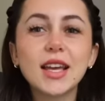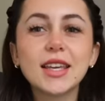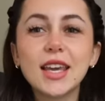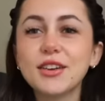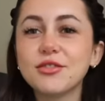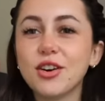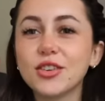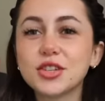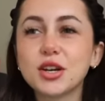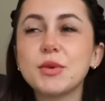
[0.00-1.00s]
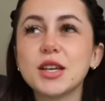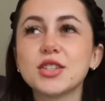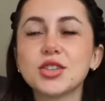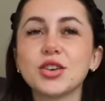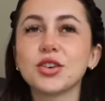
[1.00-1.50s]
I can't fault her
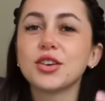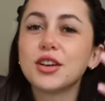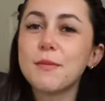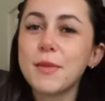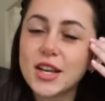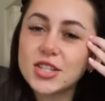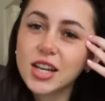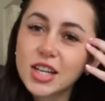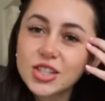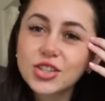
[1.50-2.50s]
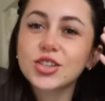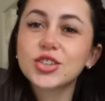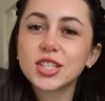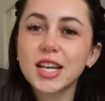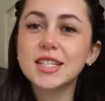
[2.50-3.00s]
because her imagination, her
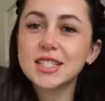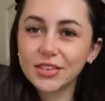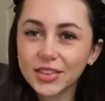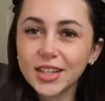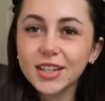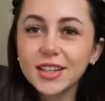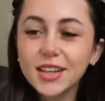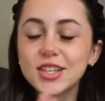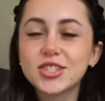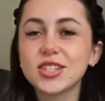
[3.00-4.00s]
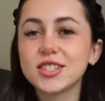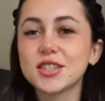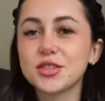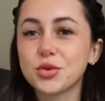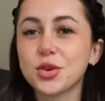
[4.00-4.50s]
creativity in just
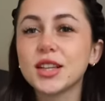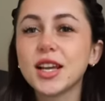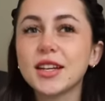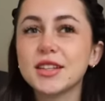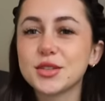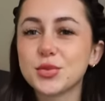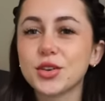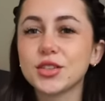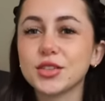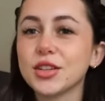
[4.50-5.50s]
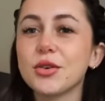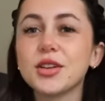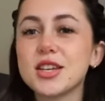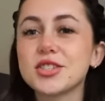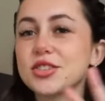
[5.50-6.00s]
this storyline and this world alone
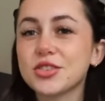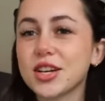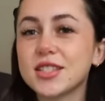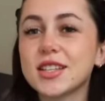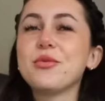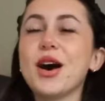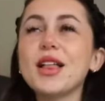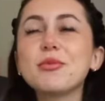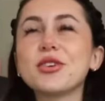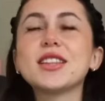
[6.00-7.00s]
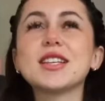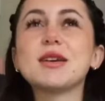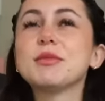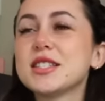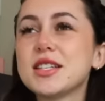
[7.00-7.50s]
is just crazy. While I'm reading this,
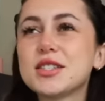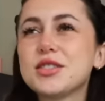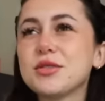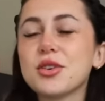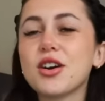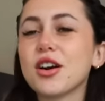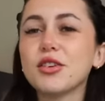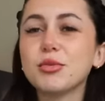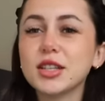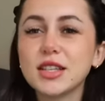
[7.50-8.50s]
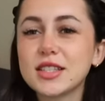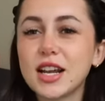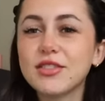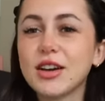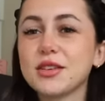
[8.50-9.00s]
I'm listening to a Caraval playlist that
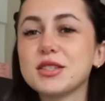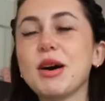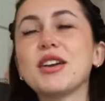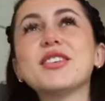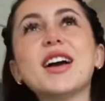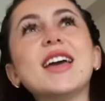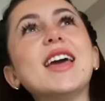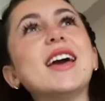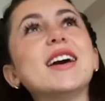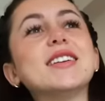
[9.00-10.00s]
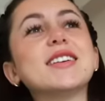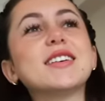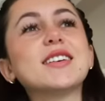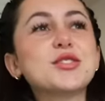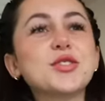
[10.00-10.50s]
I found on Spotify
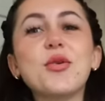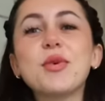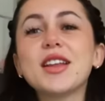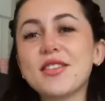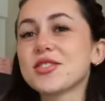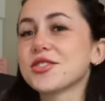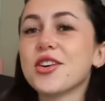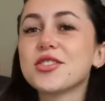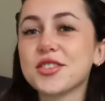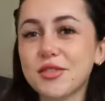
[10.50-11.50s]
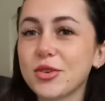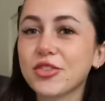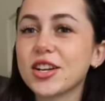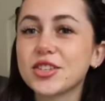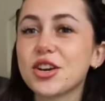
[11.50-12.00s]
and so many of the songs are from The
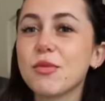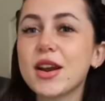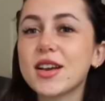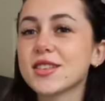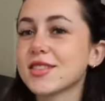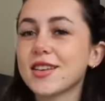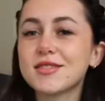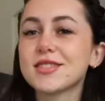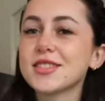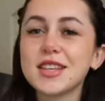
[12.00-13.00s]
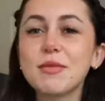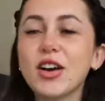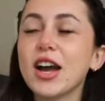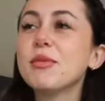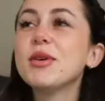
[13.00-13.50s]
Greatest Showman because I guess it's the same
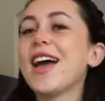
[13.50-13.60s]
vibe.